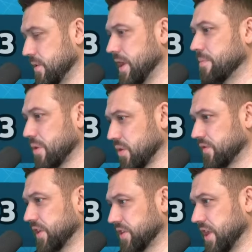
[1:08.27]
We get
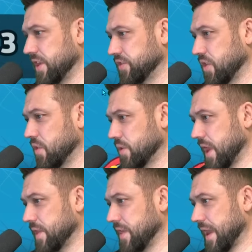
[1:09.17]
perfect dice.
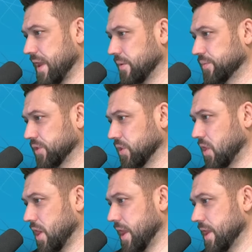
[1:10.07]
Okay, that helps a
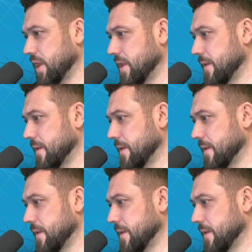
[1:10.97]
lot.